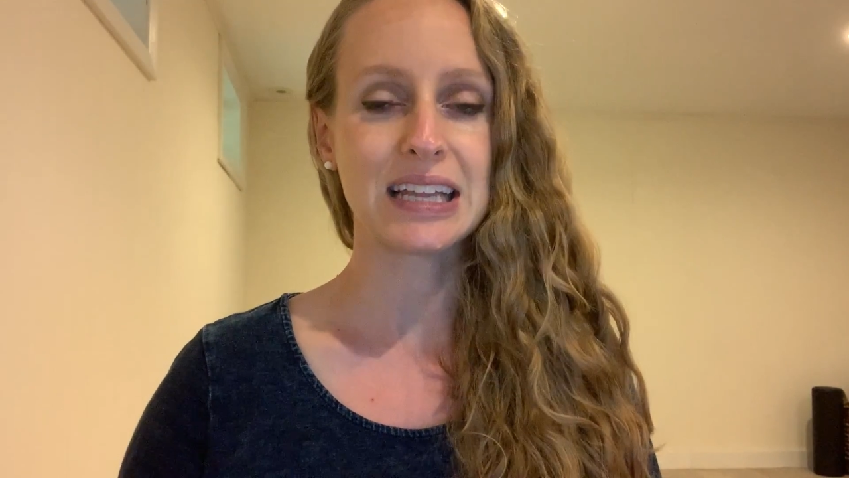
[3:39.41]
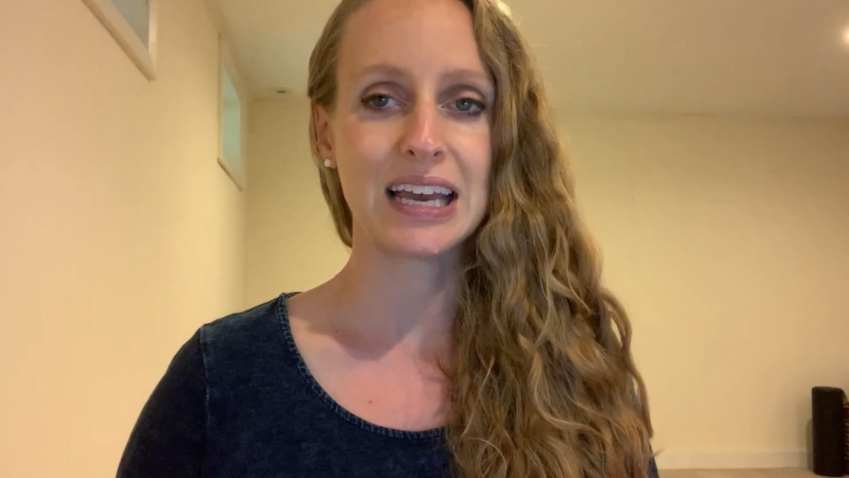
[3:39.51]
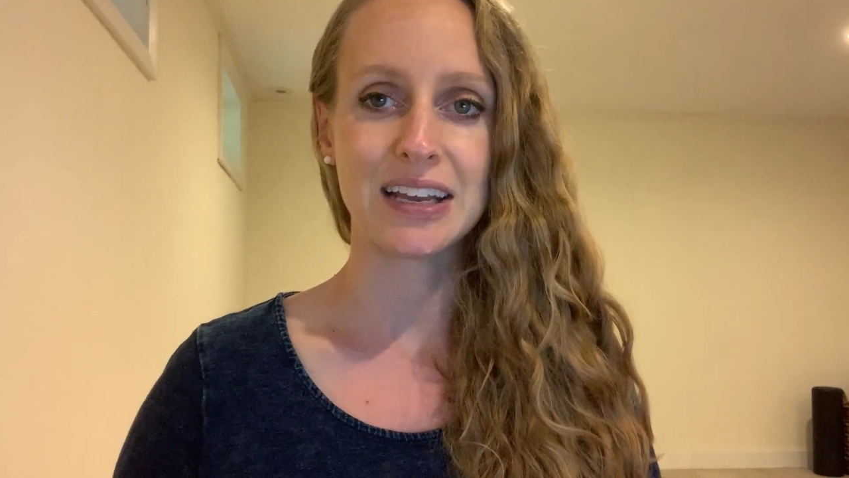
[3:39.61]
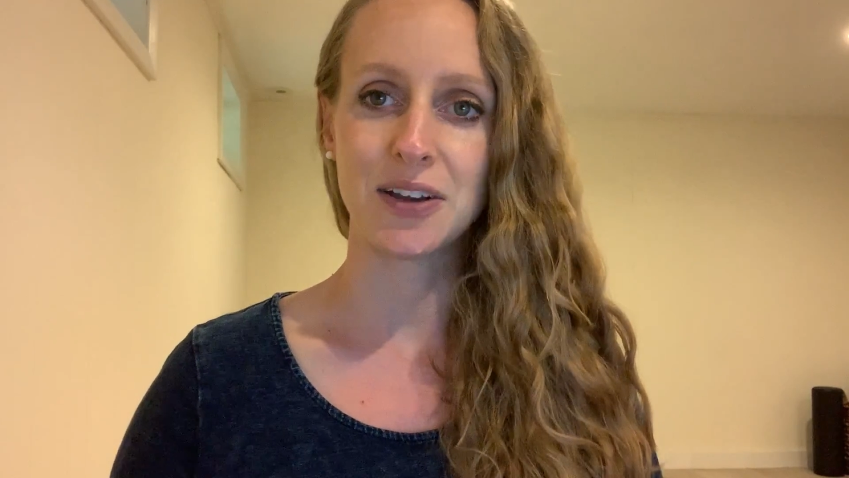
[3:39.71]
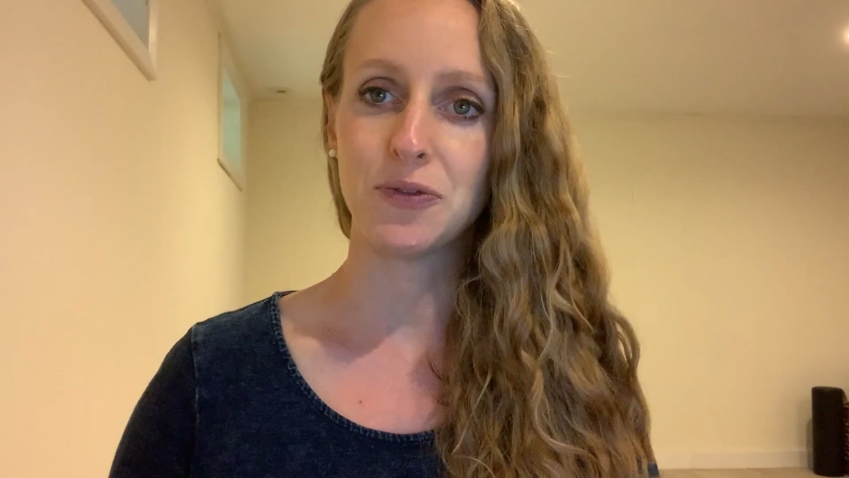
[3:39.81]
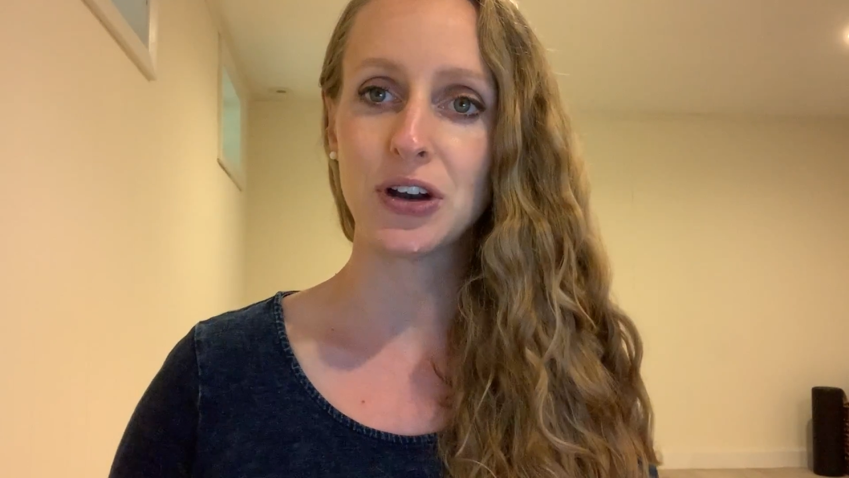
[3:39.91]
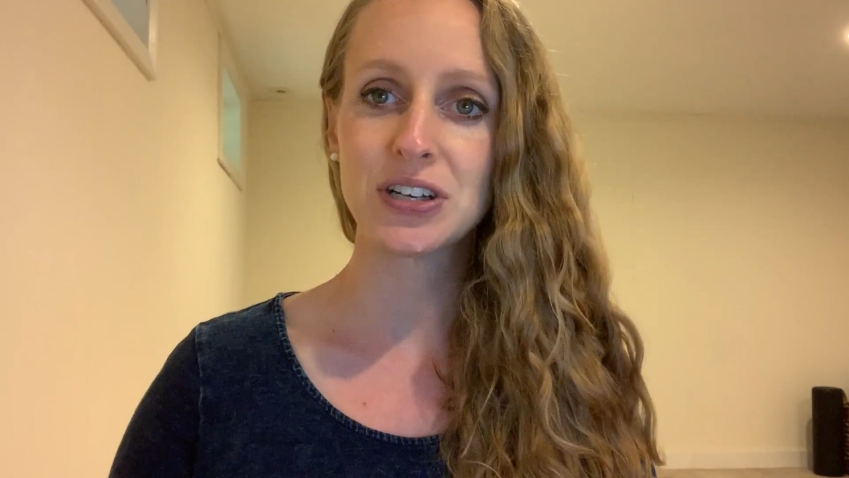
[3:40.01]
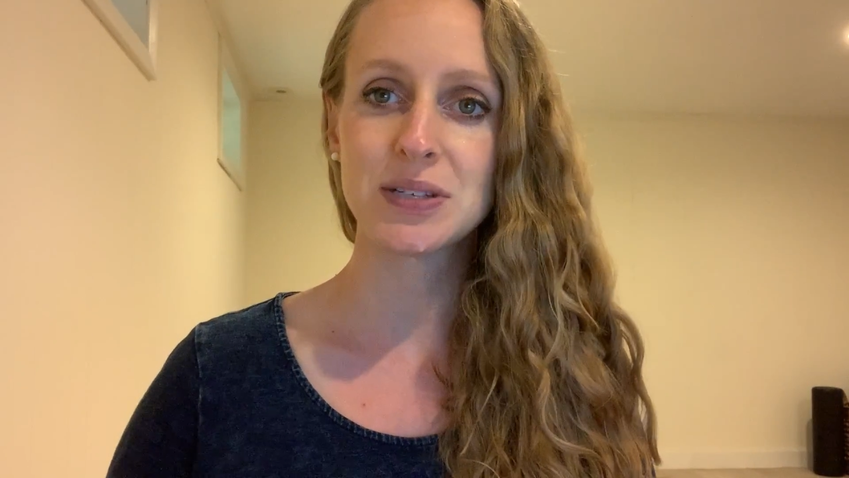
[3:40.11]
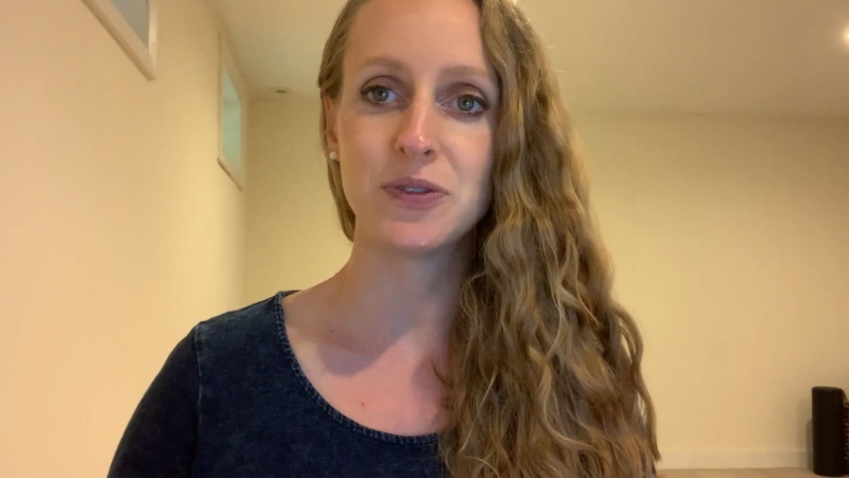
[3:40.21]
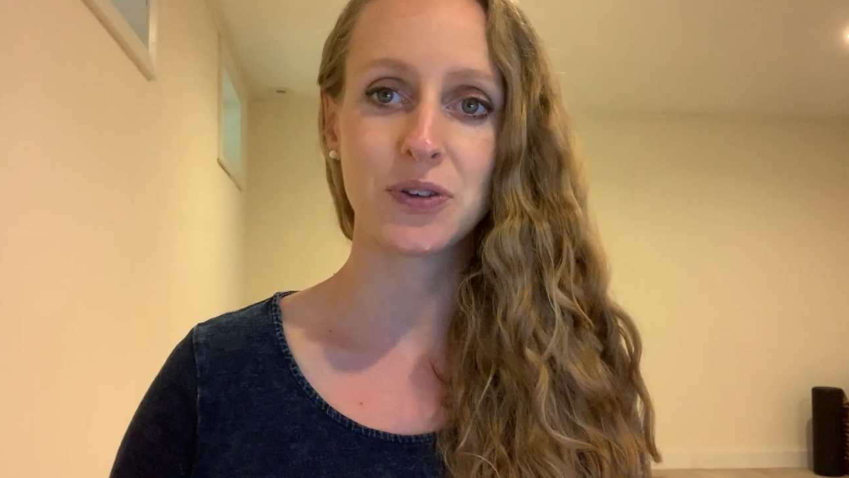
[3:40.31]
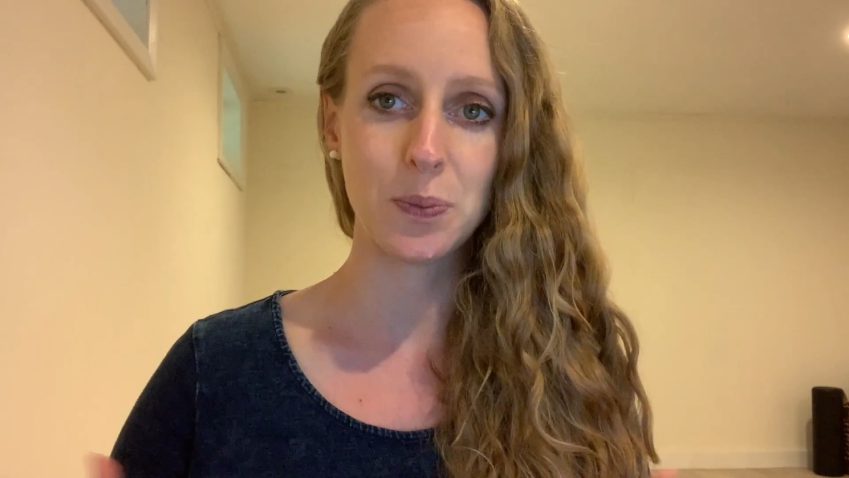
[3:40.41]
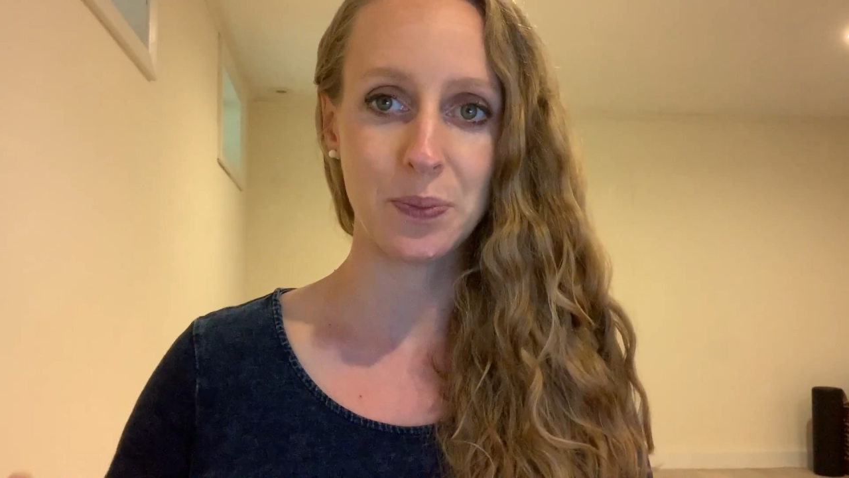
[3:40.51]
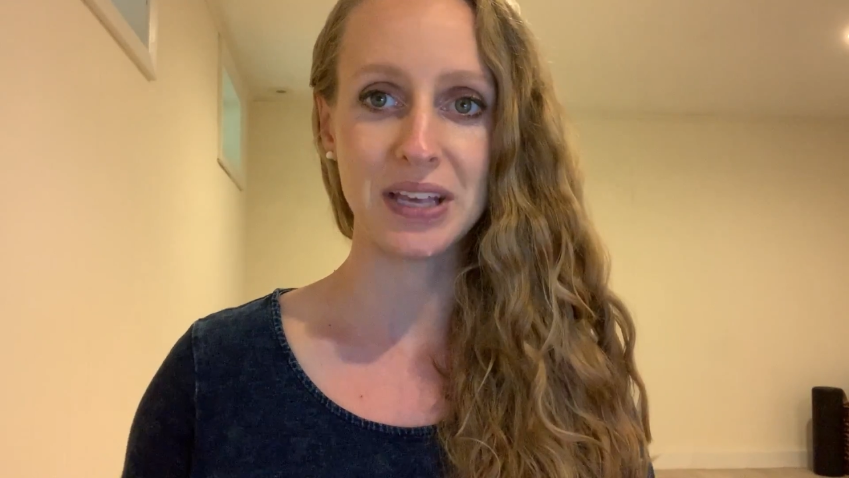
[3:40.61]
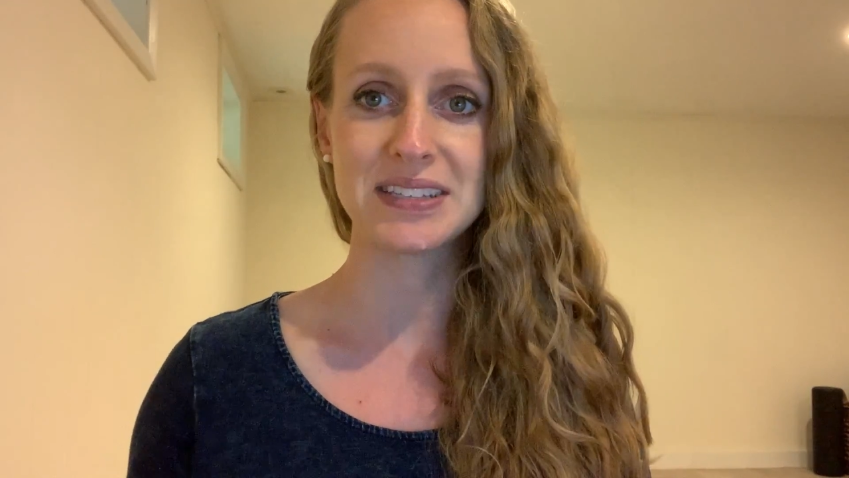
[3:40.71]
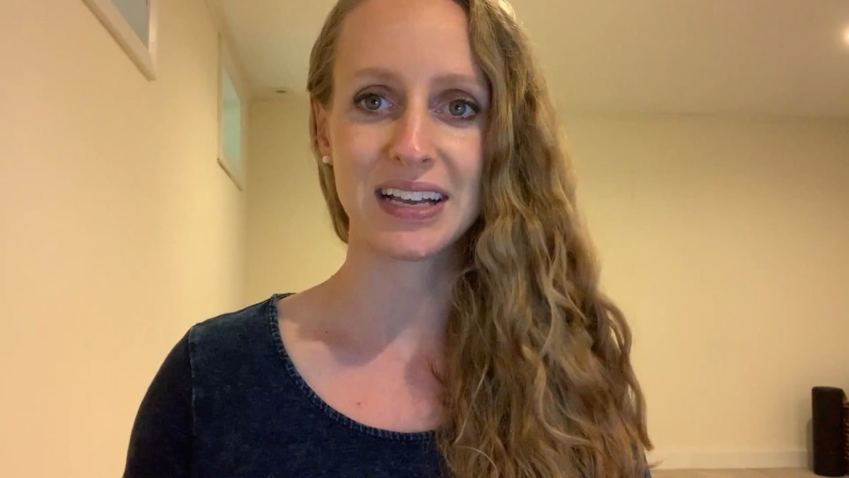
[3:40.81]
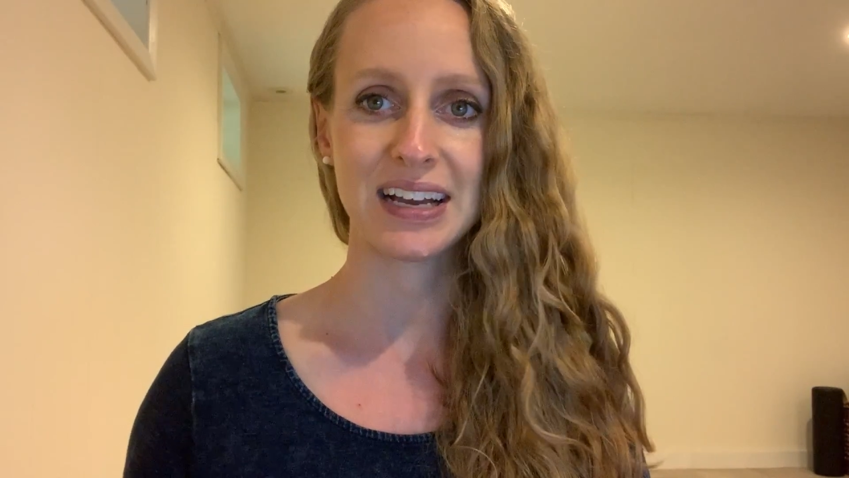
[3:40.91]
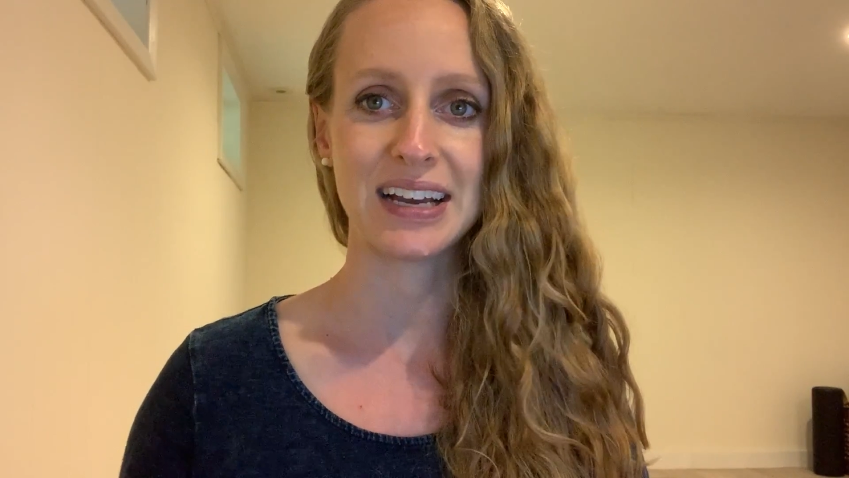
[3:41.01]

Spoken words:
like and what are some of your basic